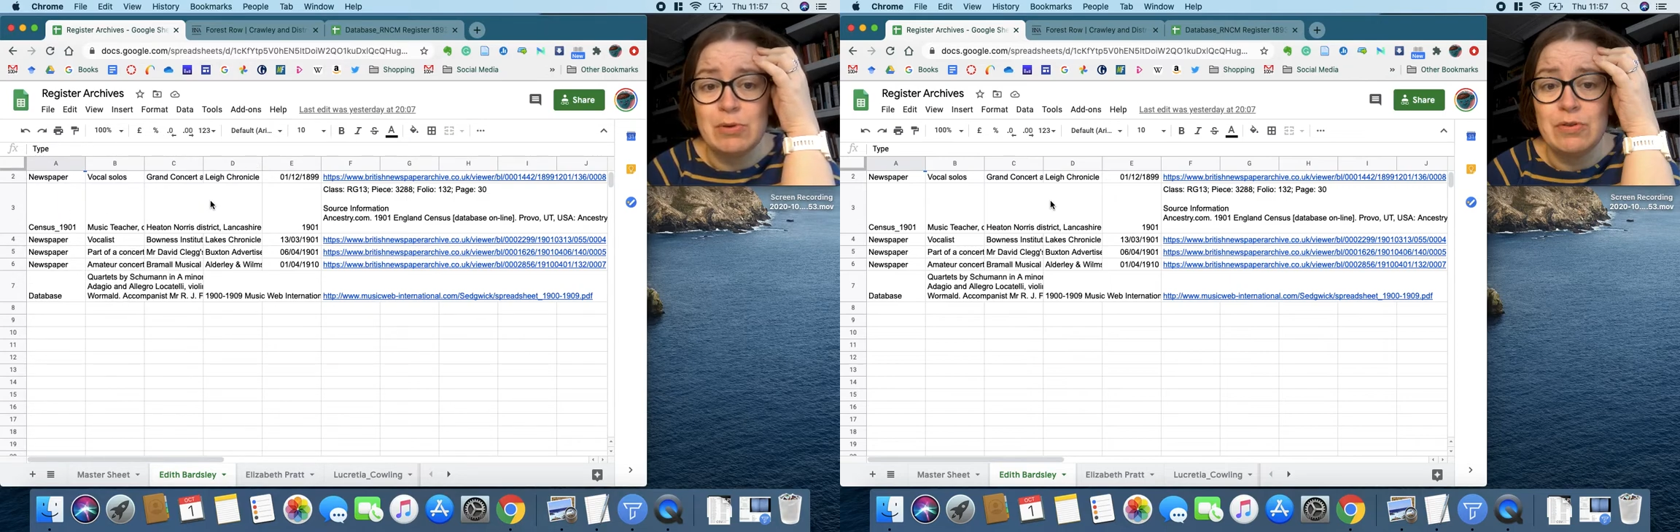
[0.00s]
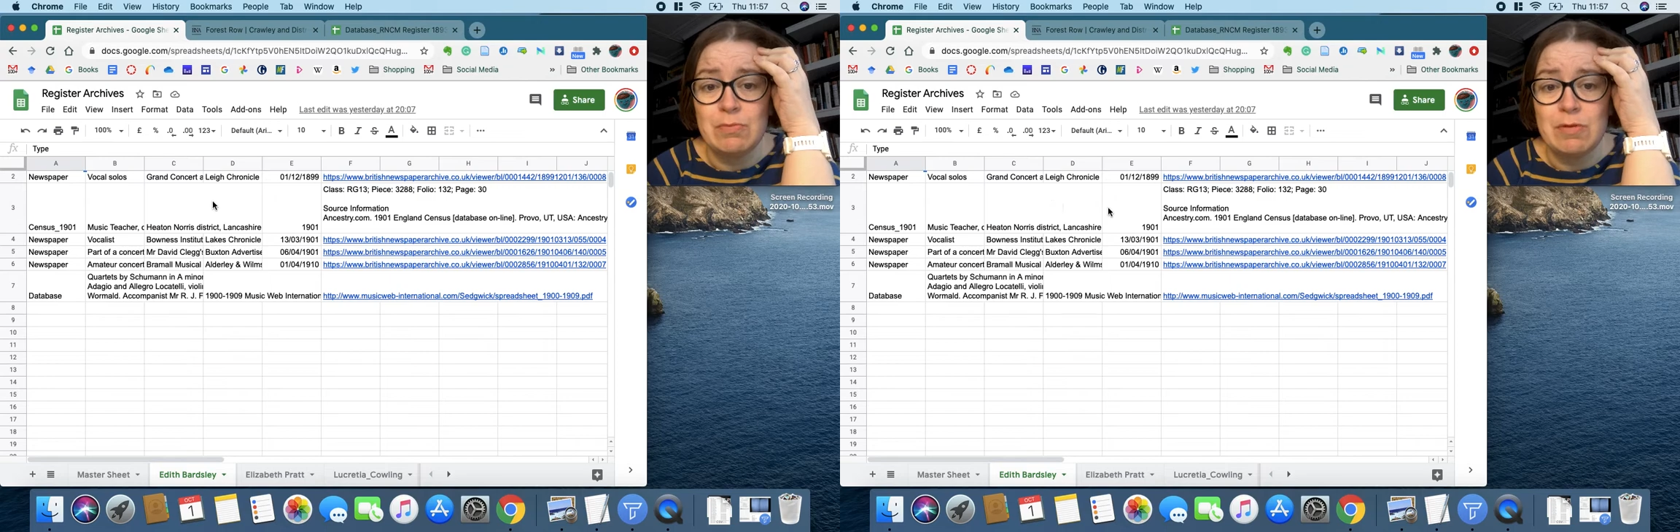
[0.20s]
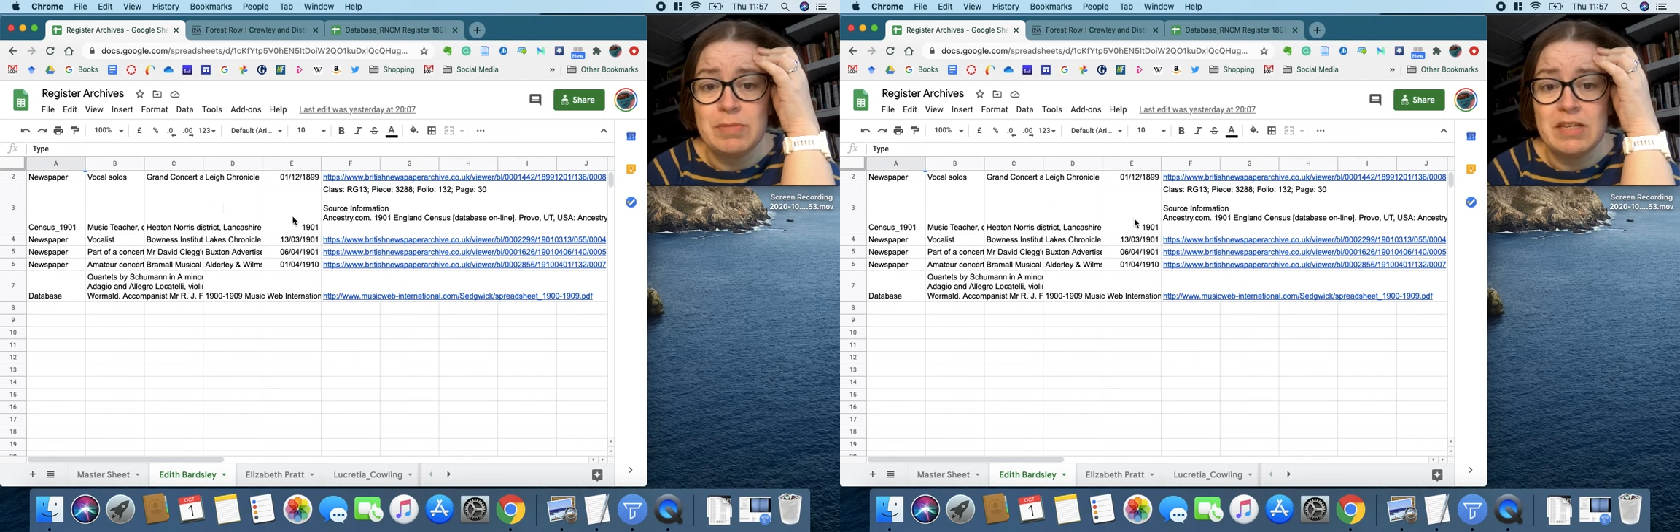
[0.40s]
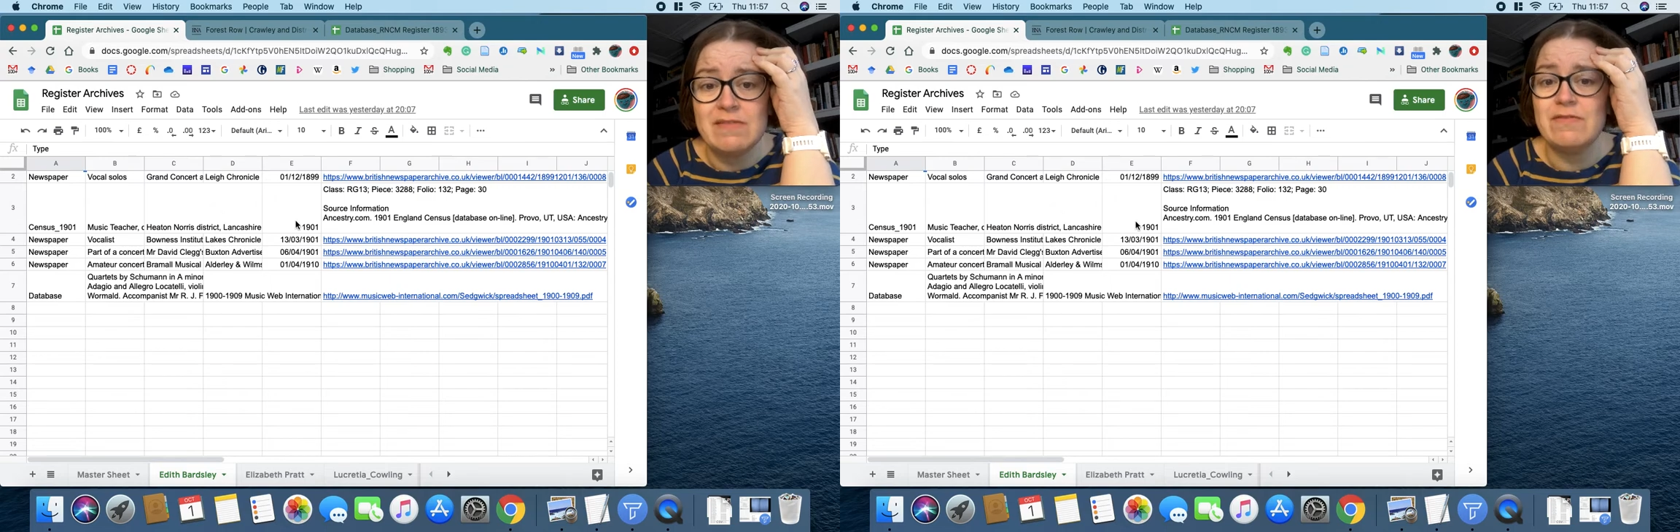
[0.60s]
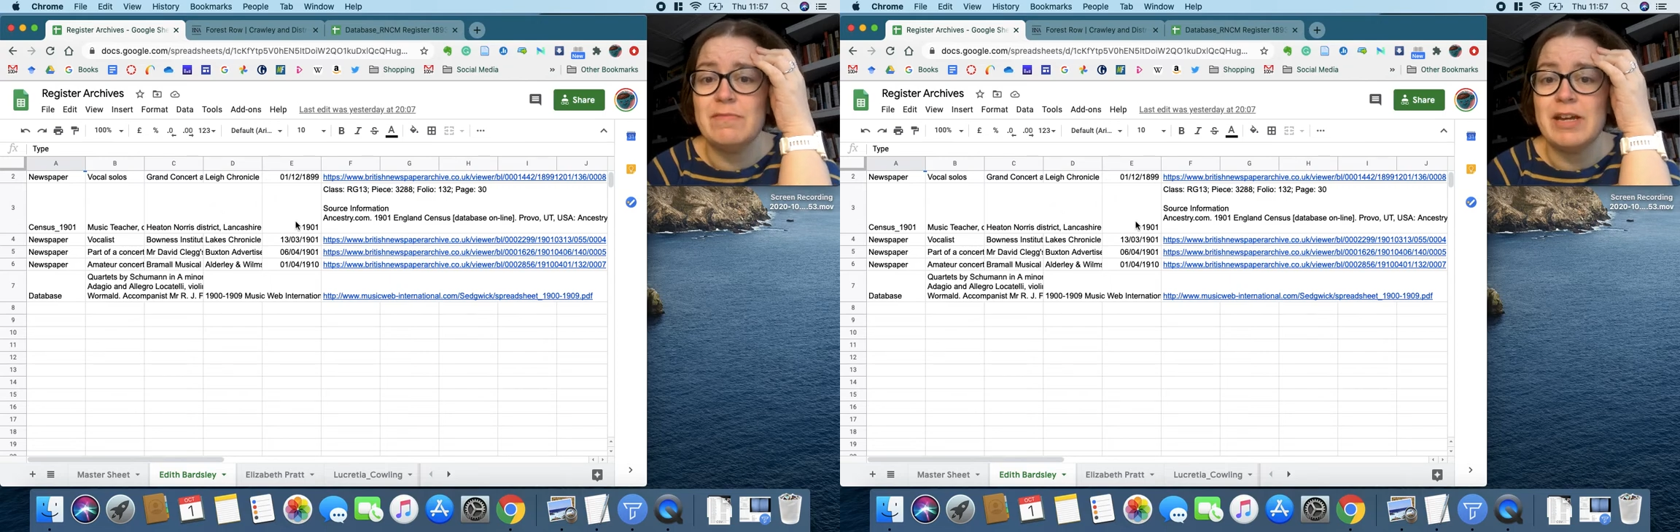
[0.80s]
than one piece of
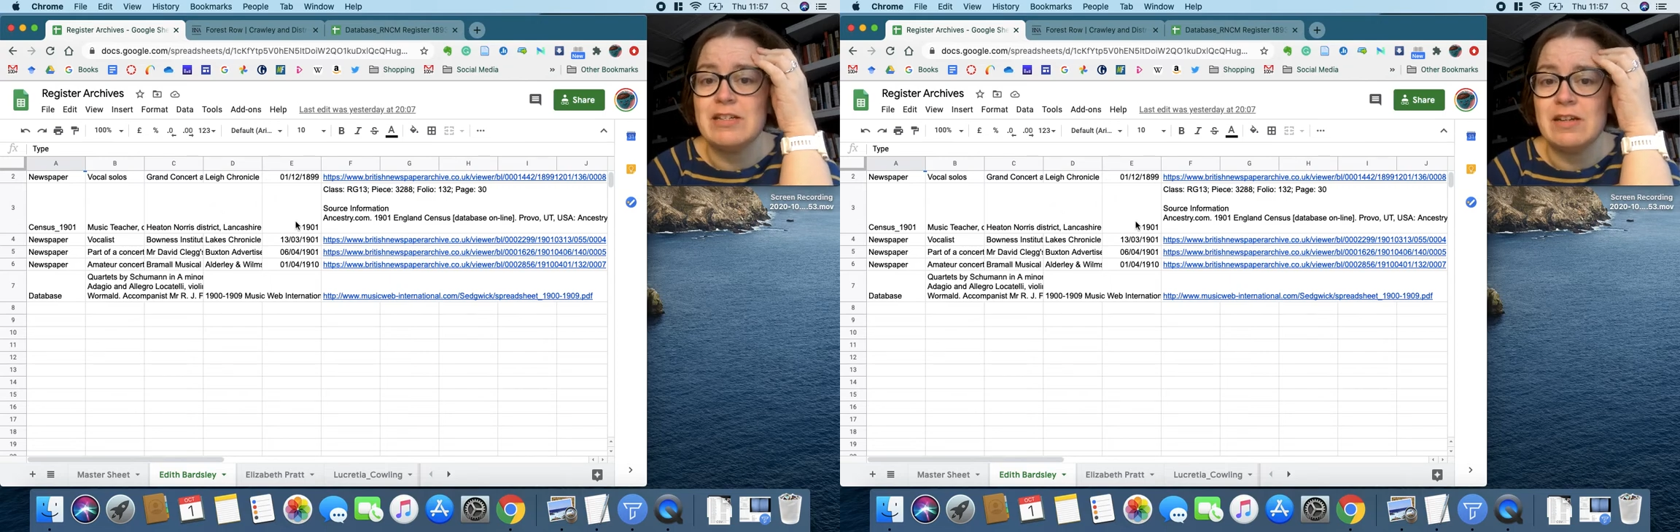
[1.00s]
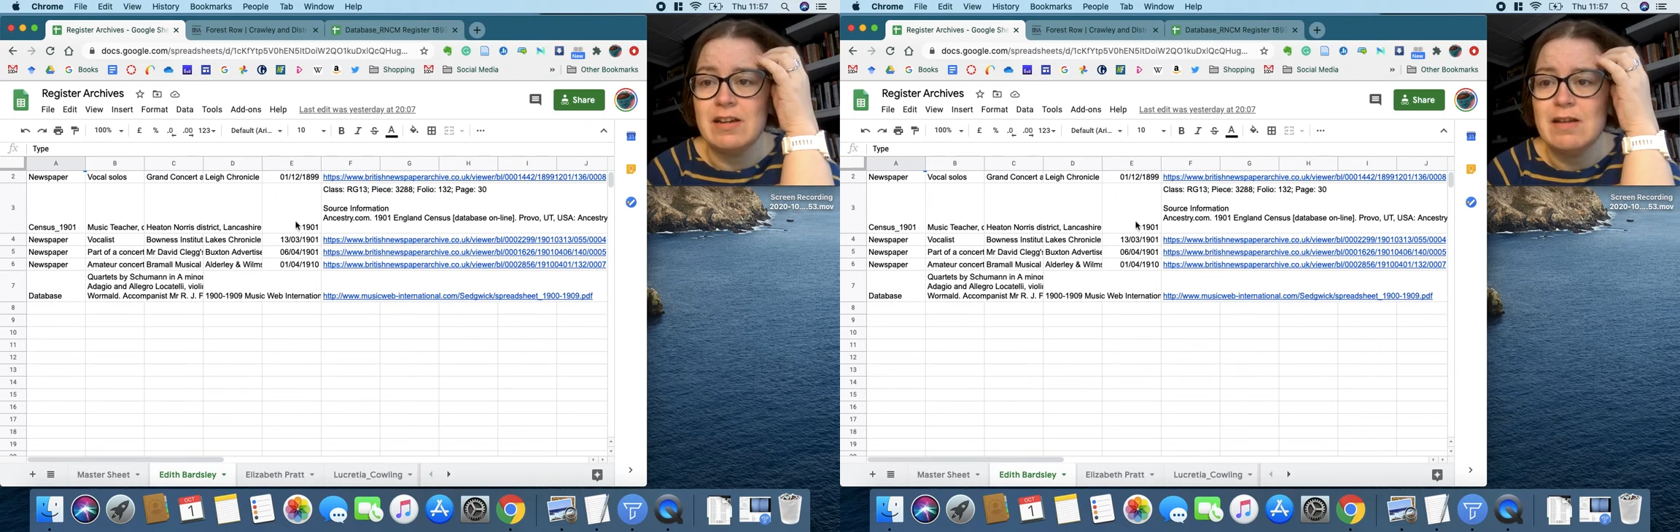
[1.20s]
information.